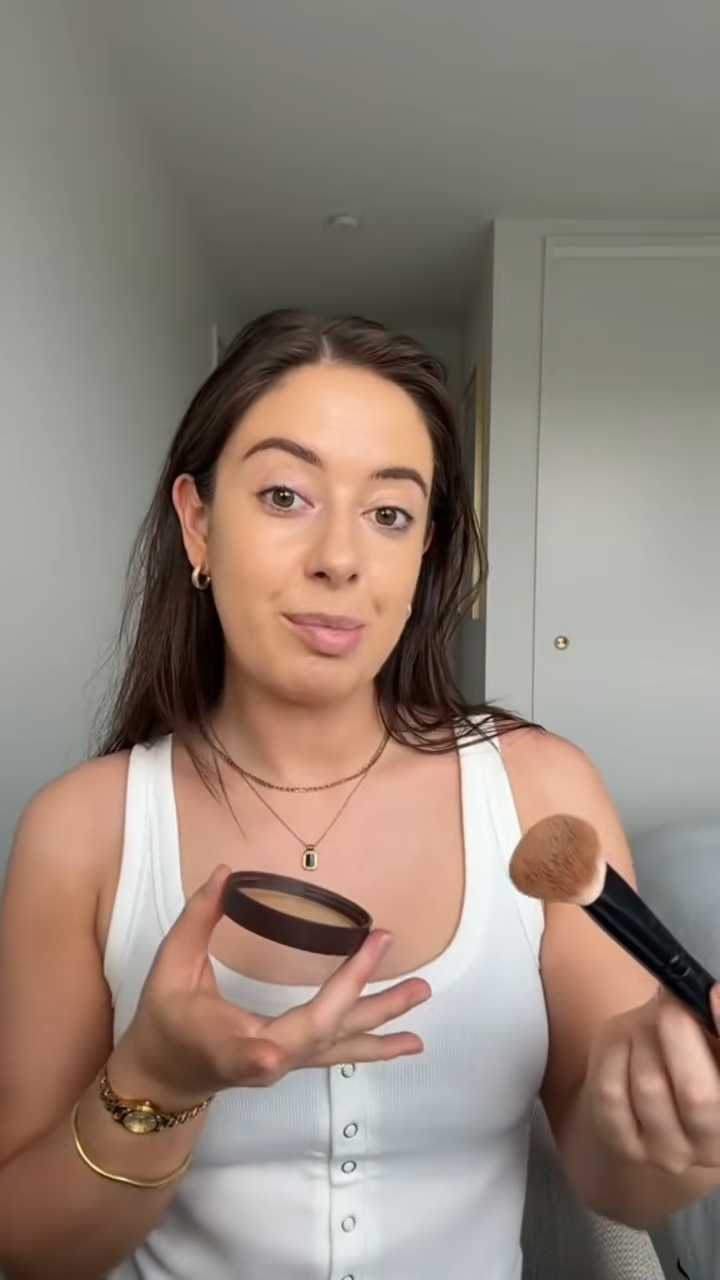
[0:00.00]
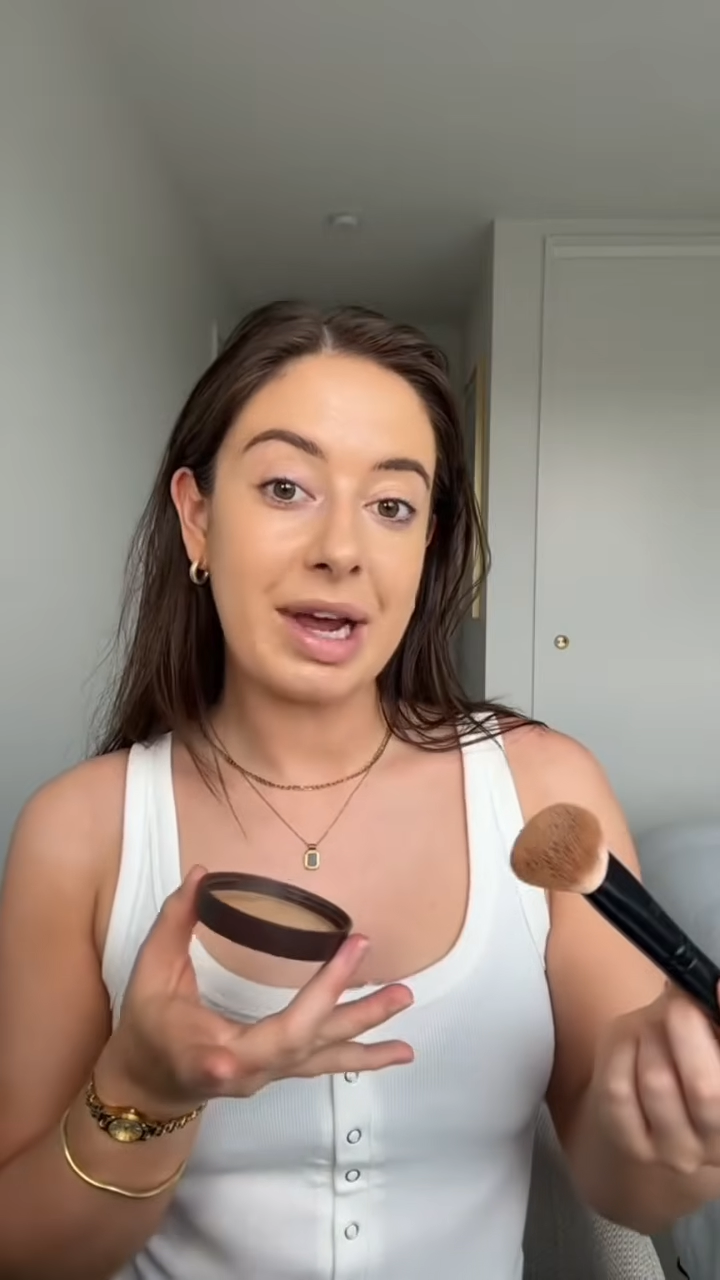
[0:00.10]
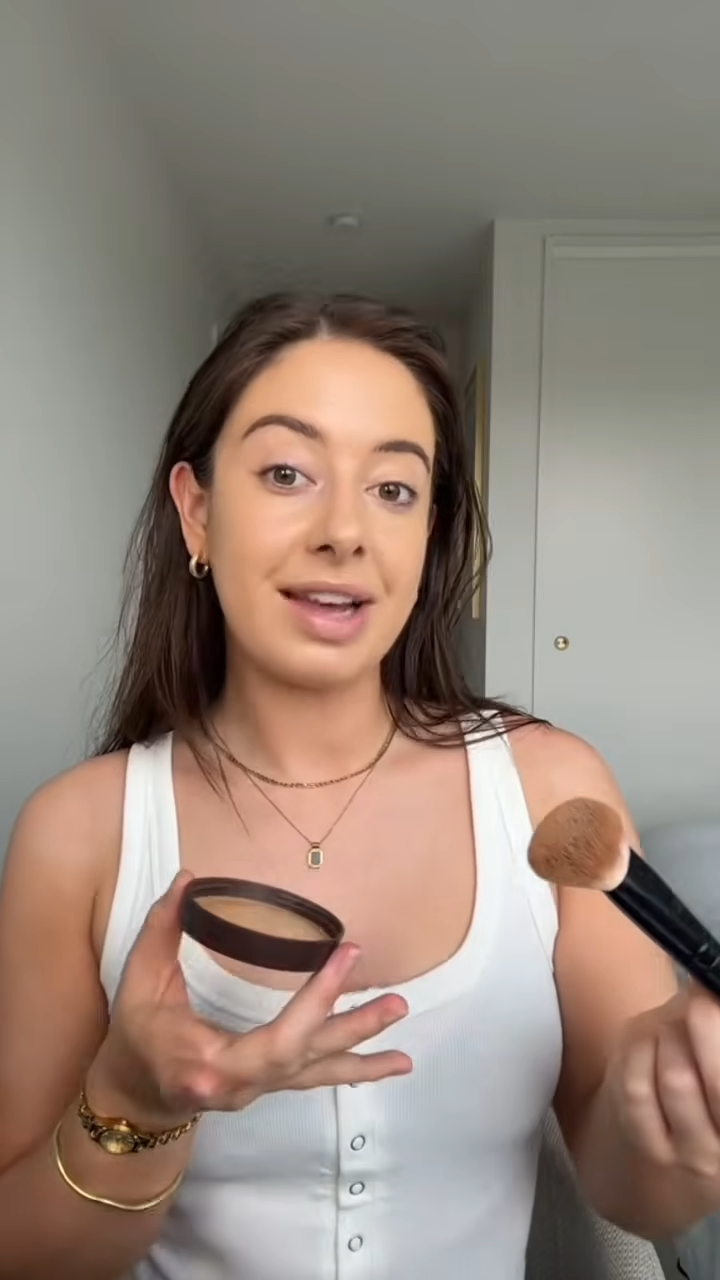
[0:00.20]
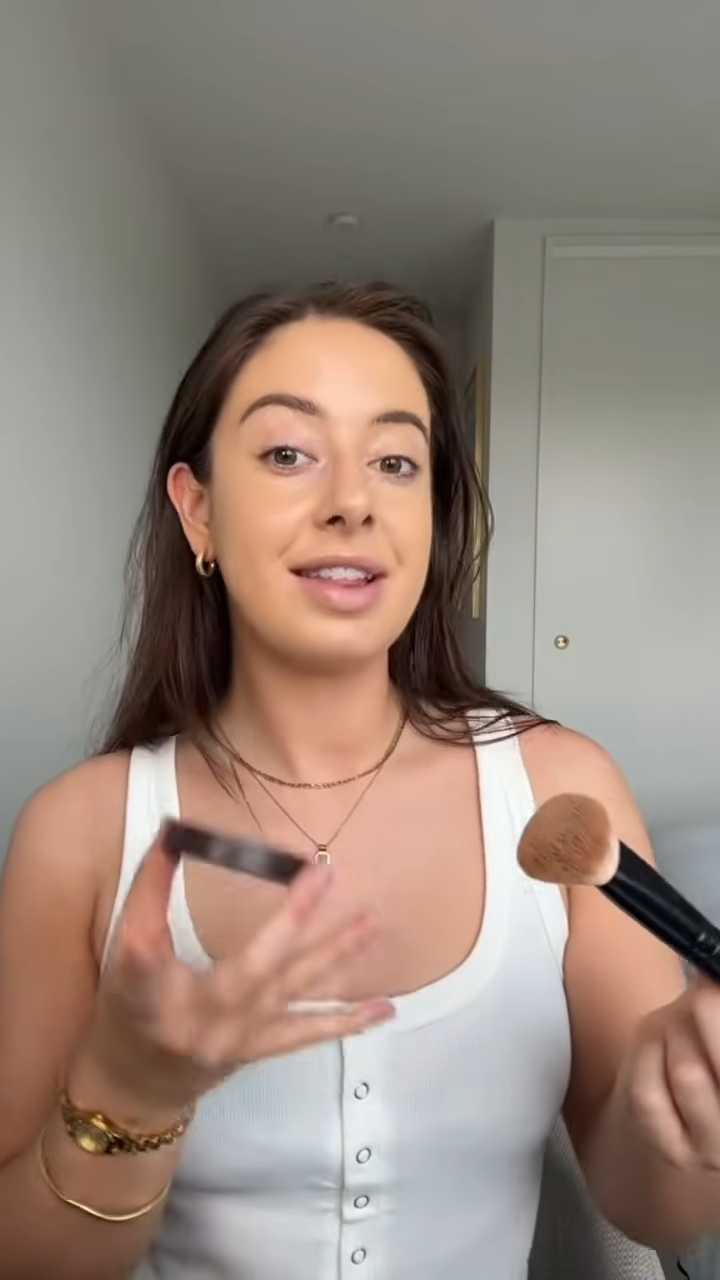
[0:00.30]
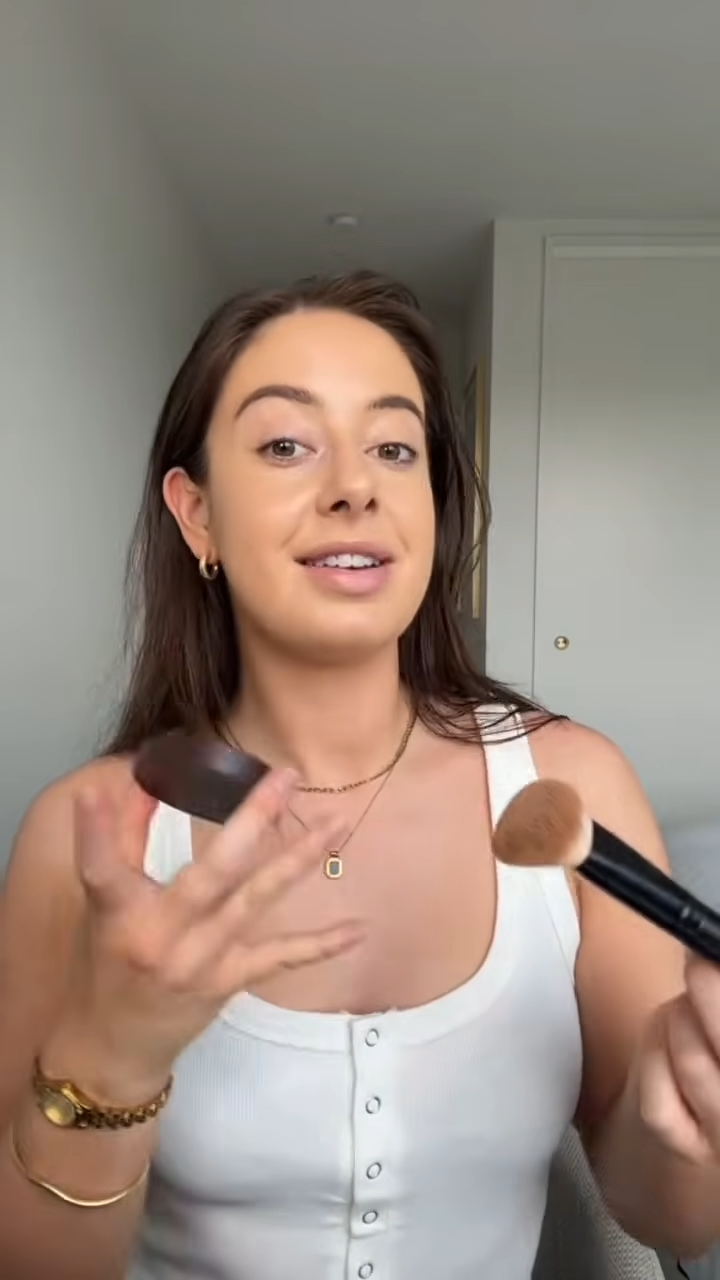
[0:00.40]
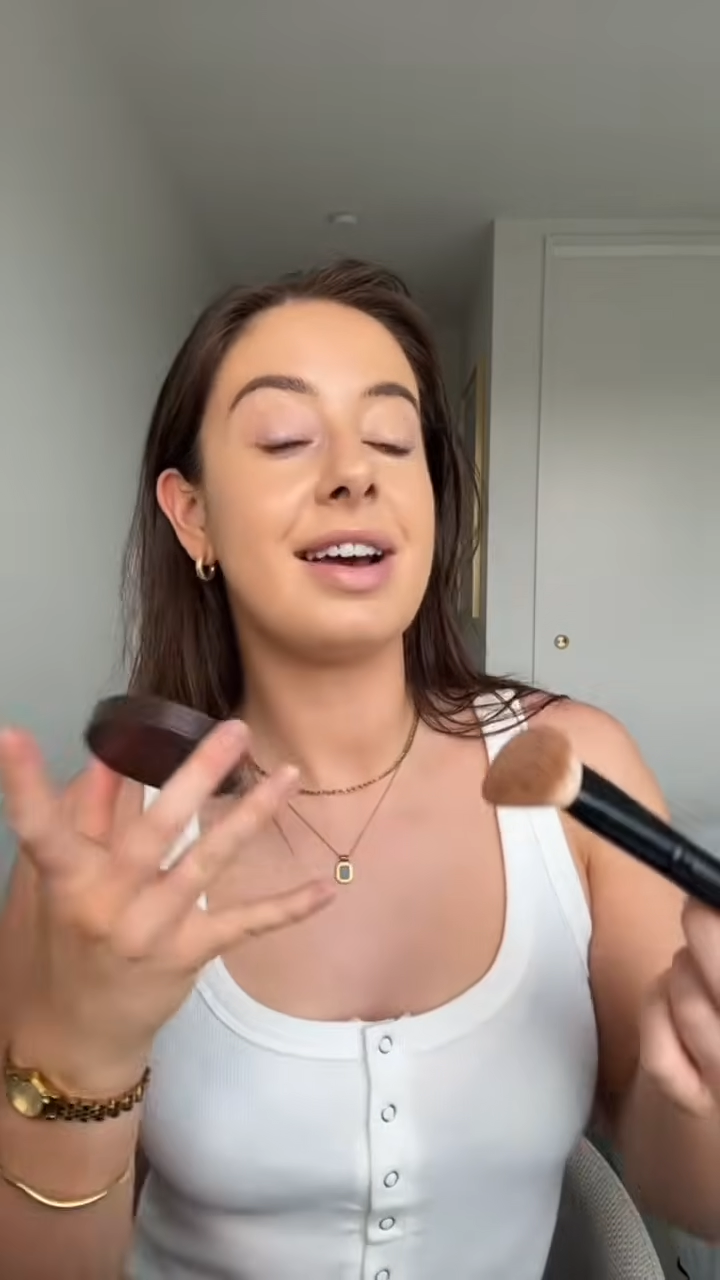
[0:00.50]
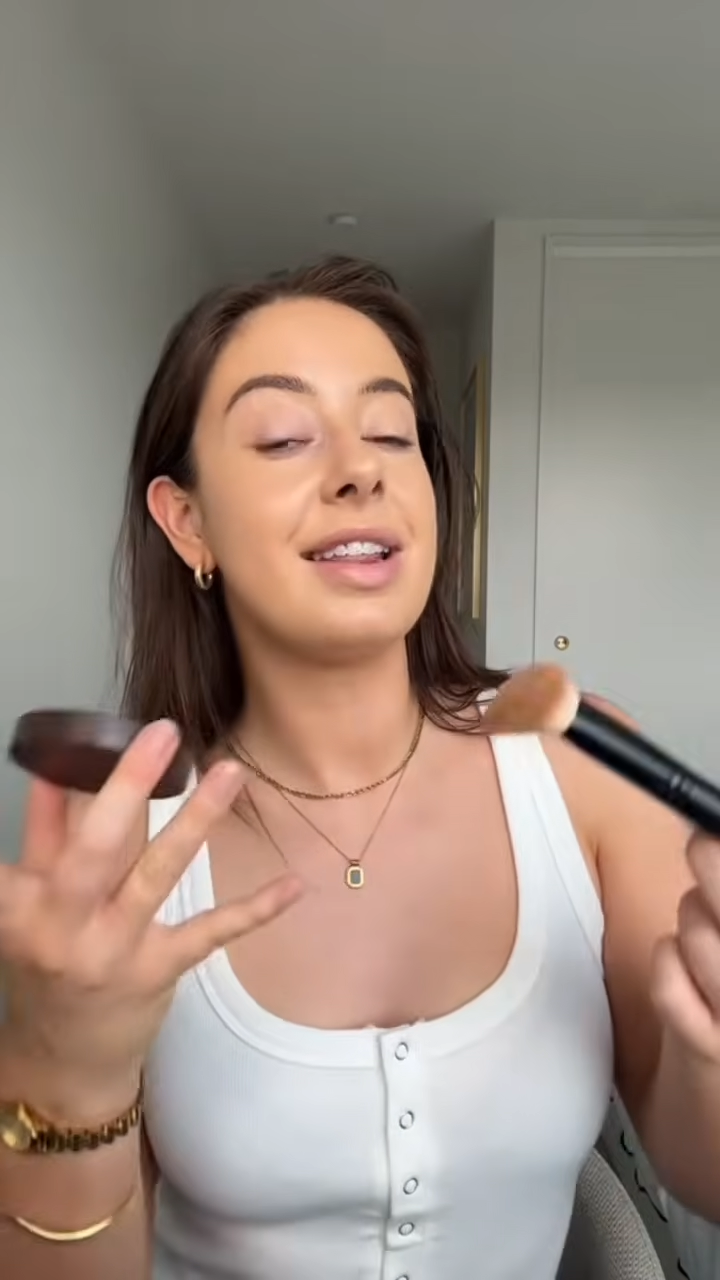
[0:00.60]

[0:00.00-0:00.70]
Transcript: Back in the day,